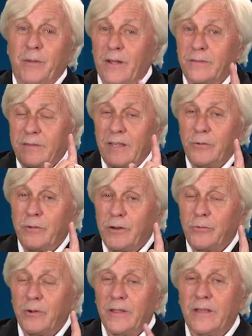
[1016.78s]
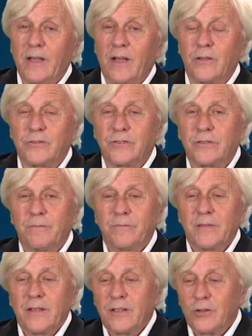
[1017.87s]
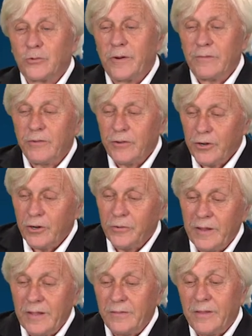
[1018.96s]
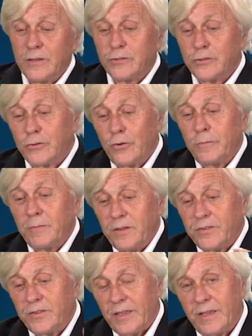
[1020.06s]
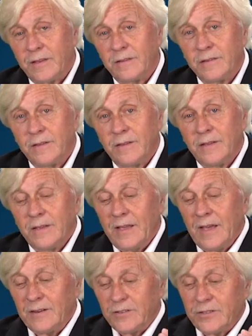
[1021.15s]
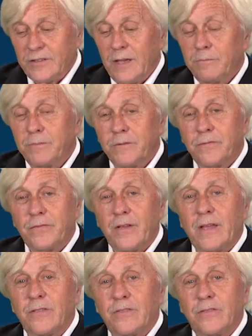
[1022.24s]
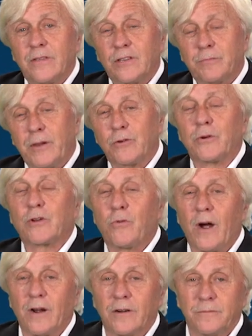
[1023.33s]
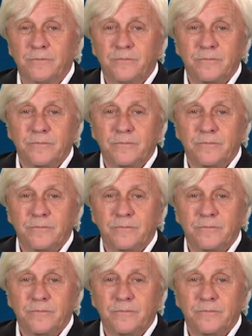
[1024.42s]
But I'll tell you when it really counts. Is whenever you're in that stormy sea and a step of faith is being required.